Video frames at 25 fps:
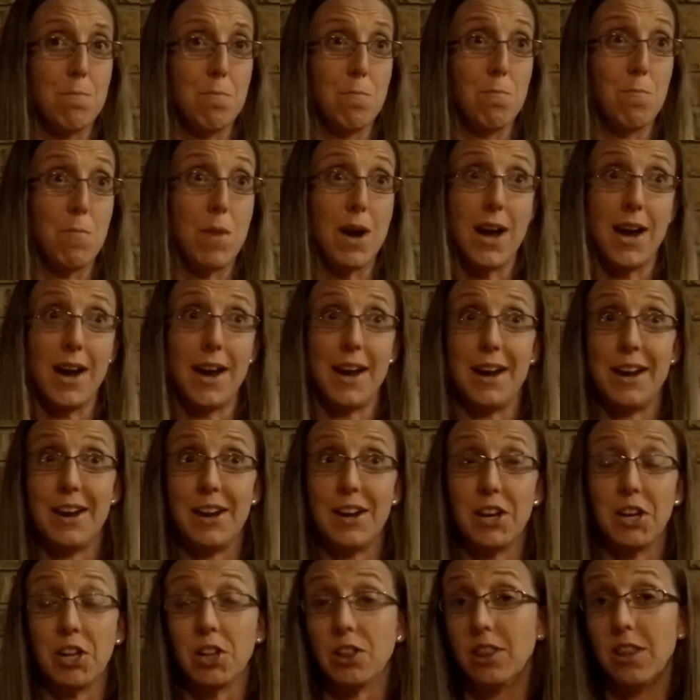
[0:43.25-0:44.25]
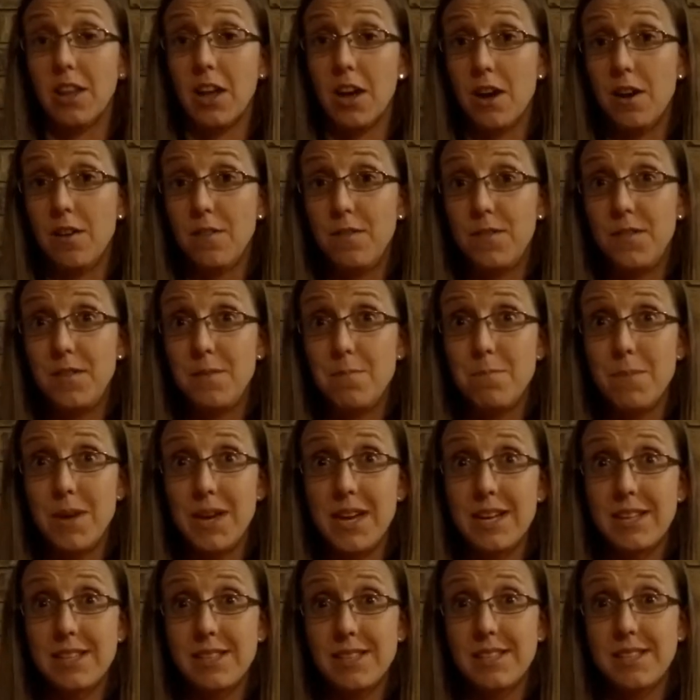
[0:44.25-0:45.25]
my gloved
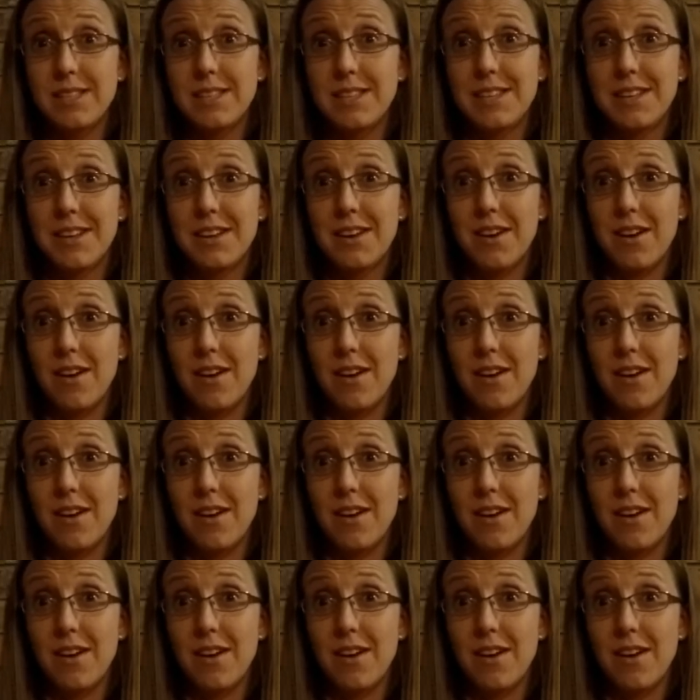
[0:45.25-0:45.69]
mitts